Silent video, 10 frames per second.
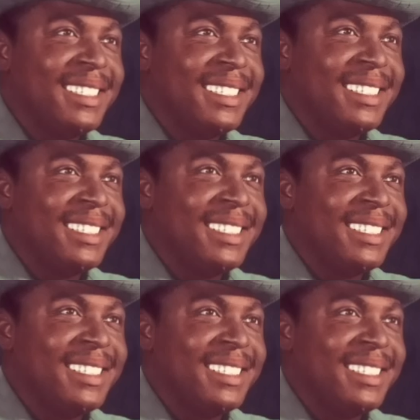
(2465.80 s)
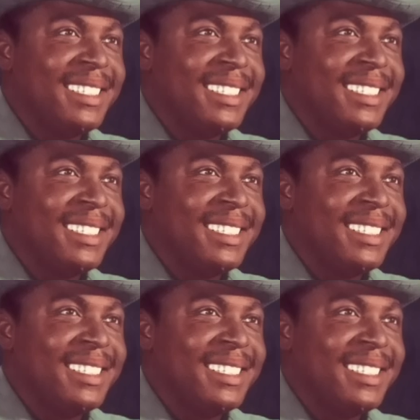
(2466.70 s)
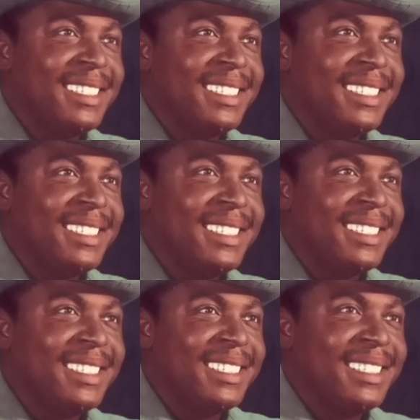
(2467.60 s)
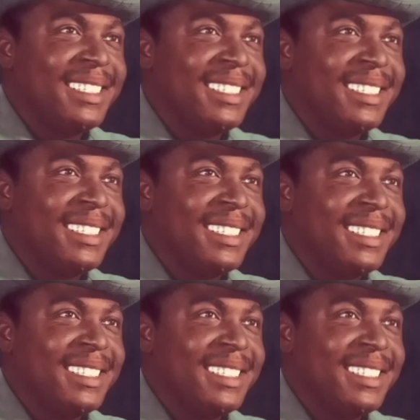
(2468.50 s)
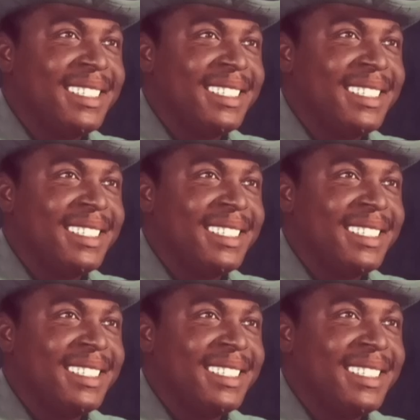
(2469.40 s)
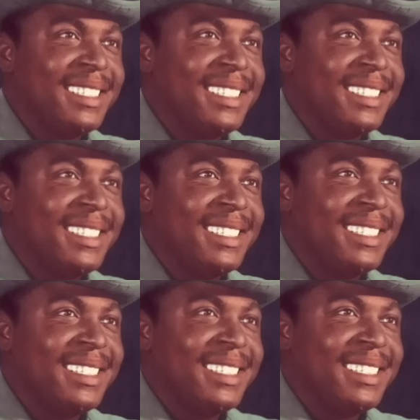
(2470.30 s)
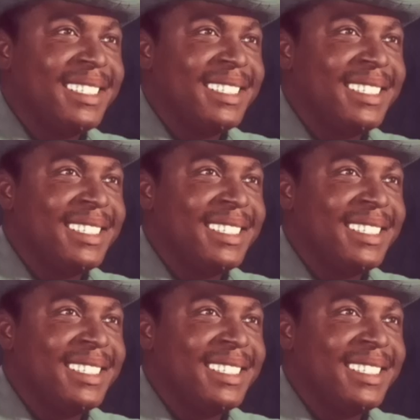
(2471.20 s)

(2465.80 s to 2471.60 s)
[no speech]